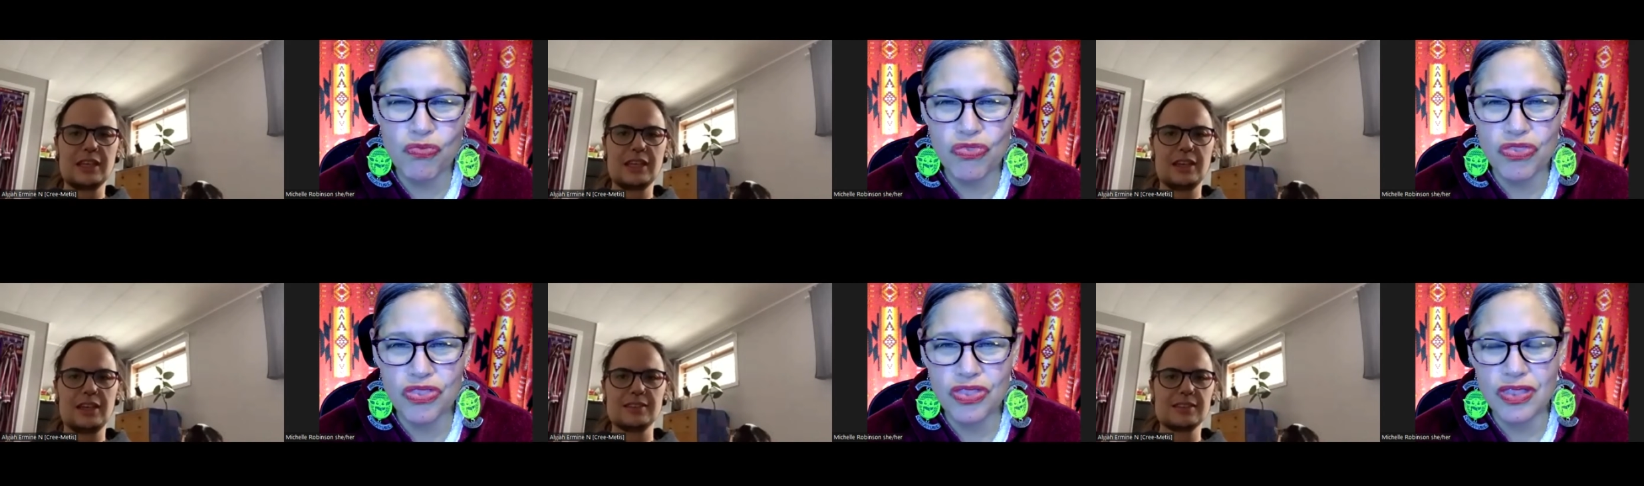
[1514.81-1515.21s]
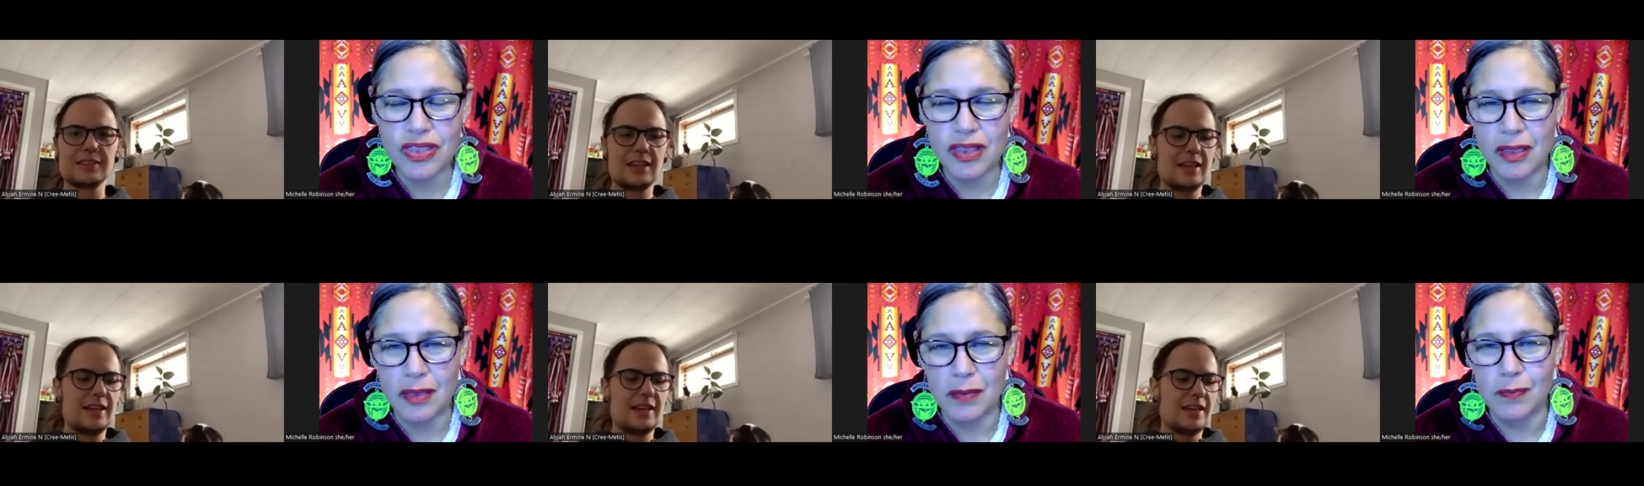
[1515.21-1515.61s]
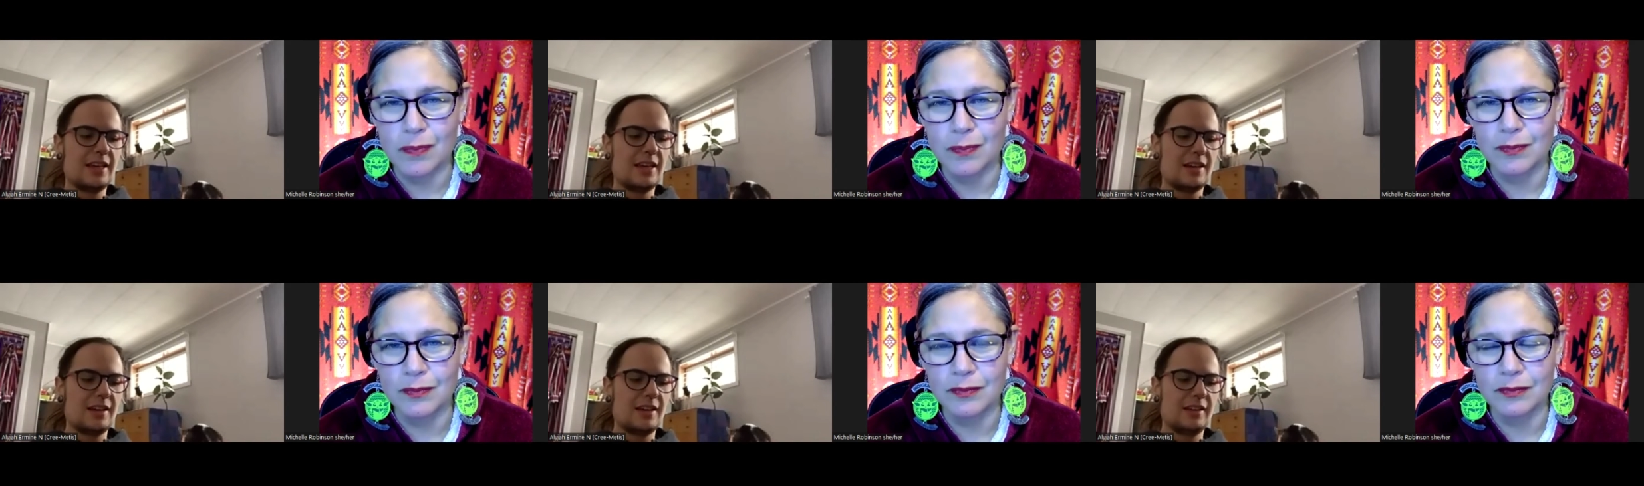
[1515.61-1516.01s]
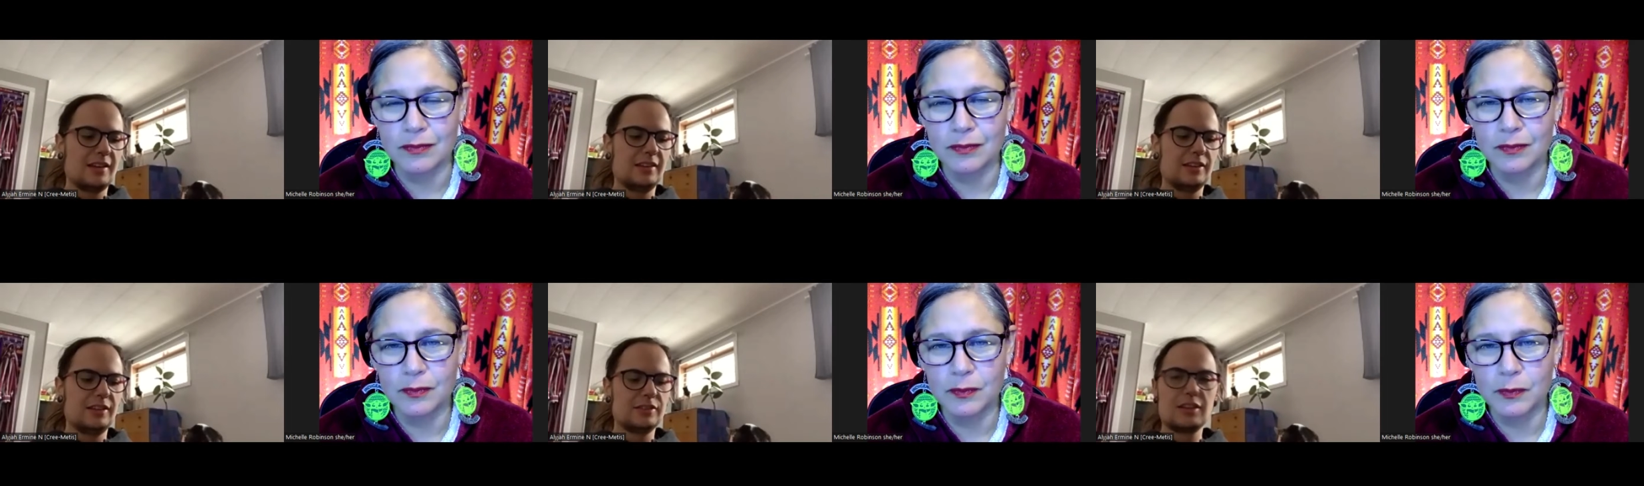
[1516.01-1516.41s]
Speaker 1: things, uh,
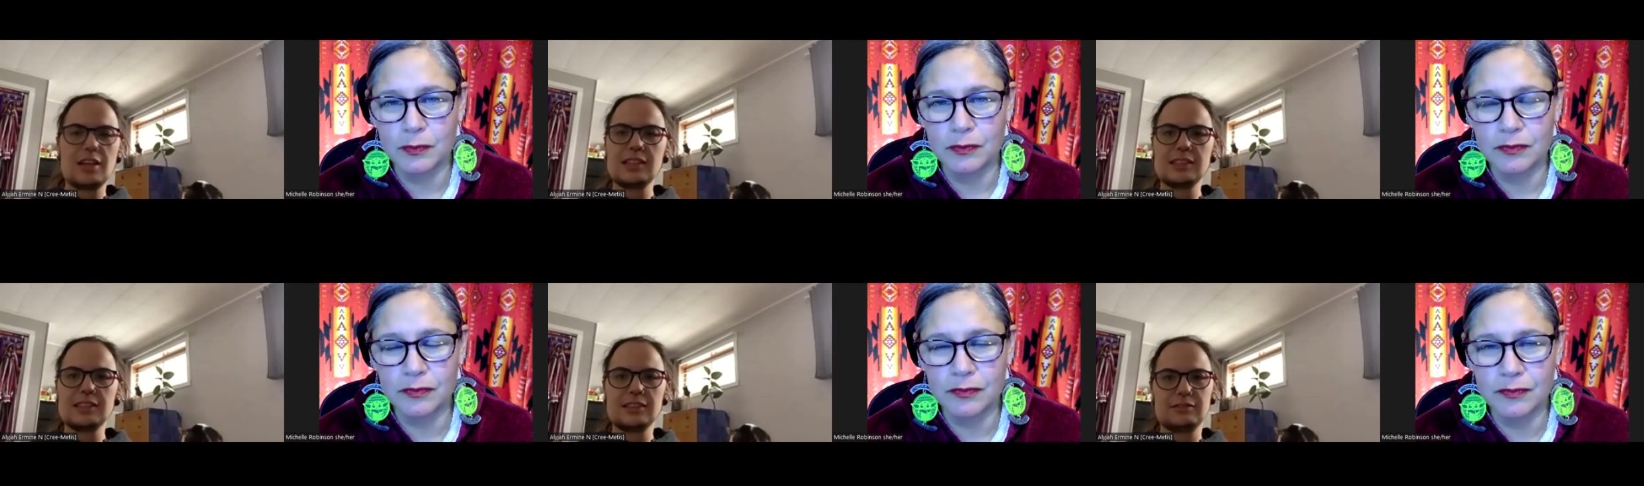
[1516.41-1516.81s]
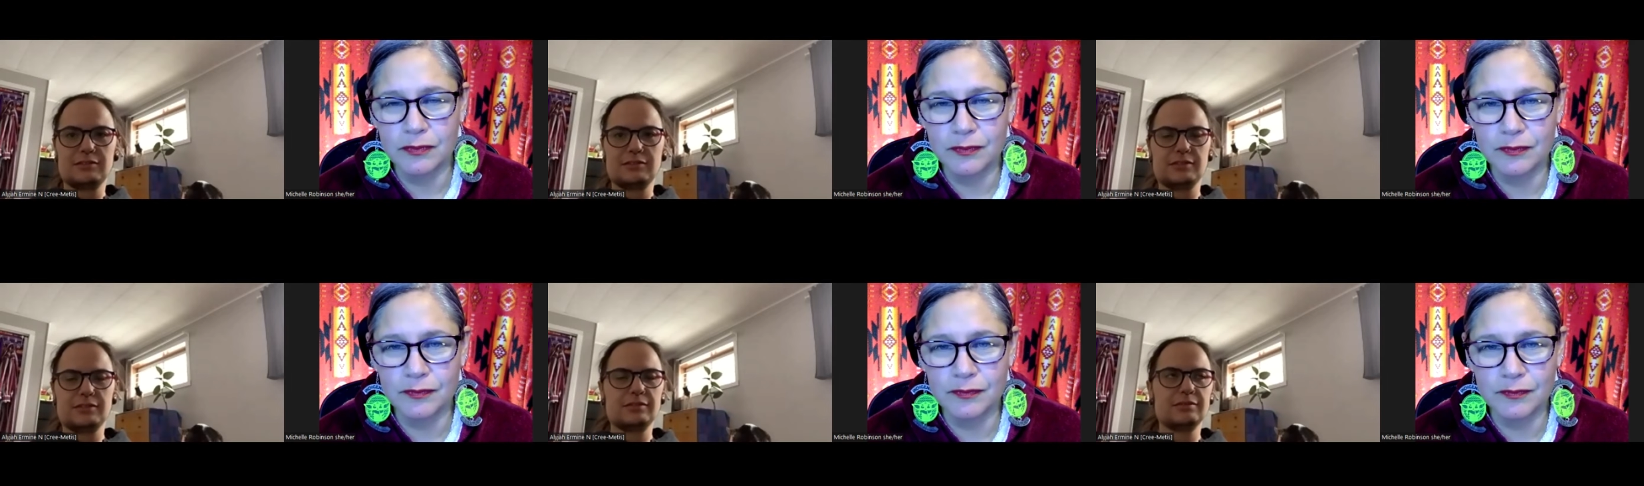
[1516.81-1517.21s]
there's lots of